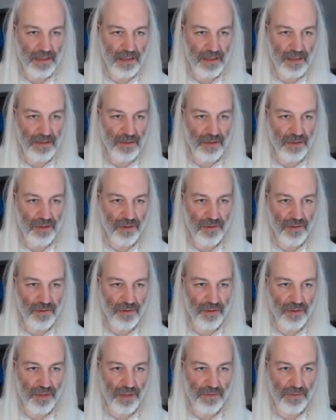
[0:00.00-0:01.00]
and choose
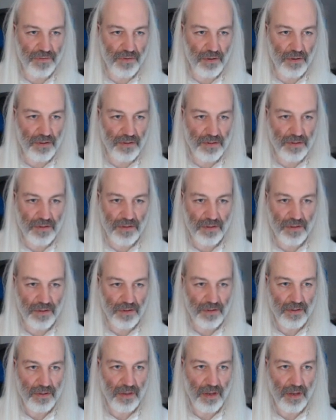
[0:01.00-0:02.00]
default,
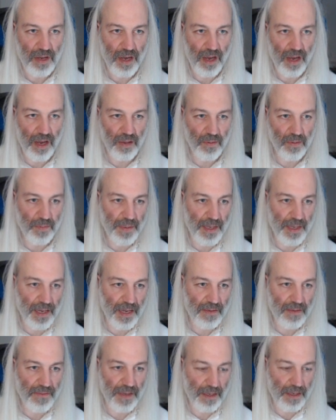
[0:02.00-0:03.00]
I'll be
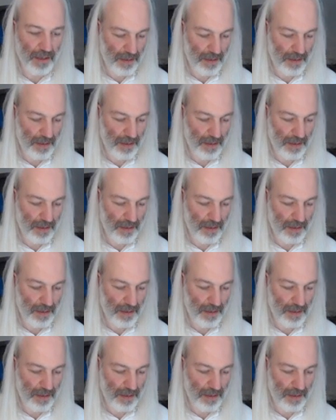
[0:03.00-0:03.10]
having